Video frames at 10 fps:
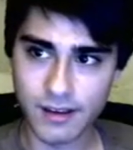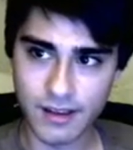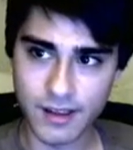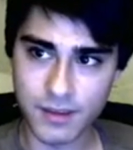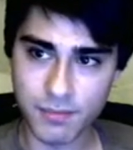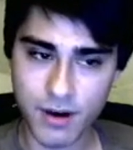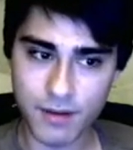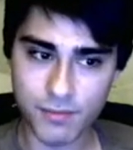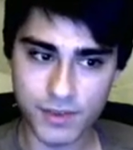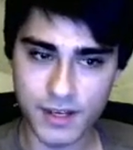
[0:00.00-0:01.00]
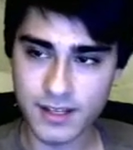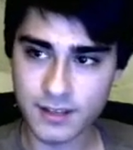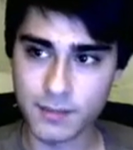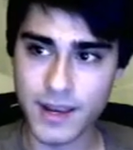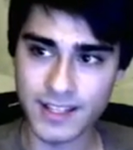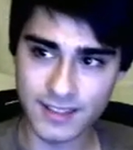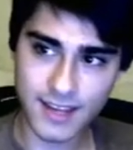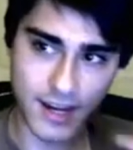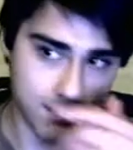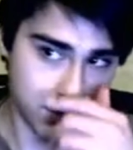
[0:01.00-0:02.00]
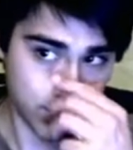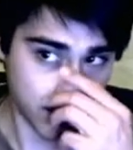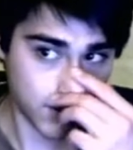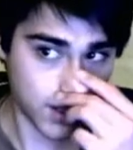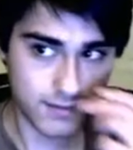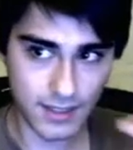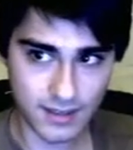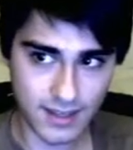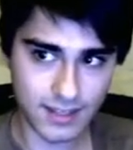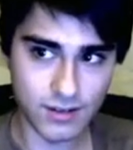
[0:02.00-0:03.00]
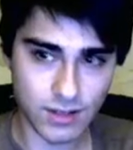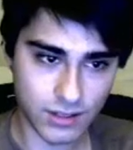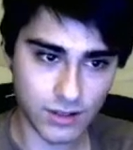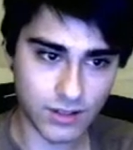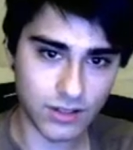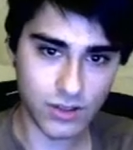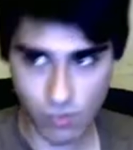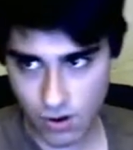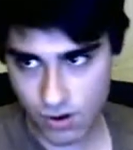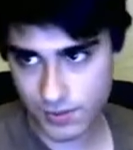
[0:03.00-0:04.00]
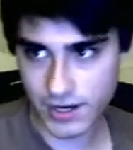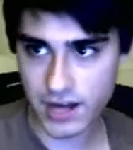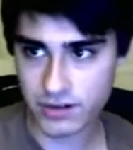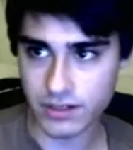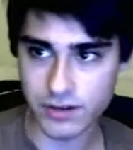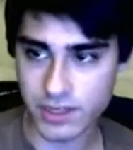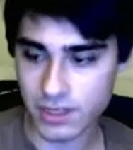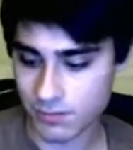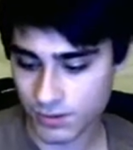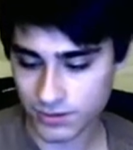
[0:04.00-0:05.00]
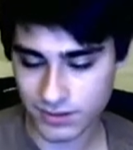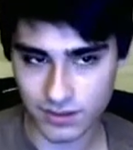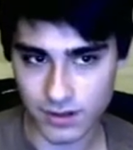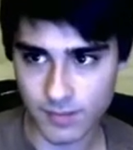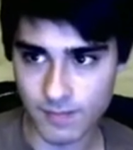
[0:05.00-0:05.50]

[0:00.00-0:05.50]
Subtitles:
the problem with anticipating the second boost sometimes is like you can turn into the wall when you actually don't get the boost, so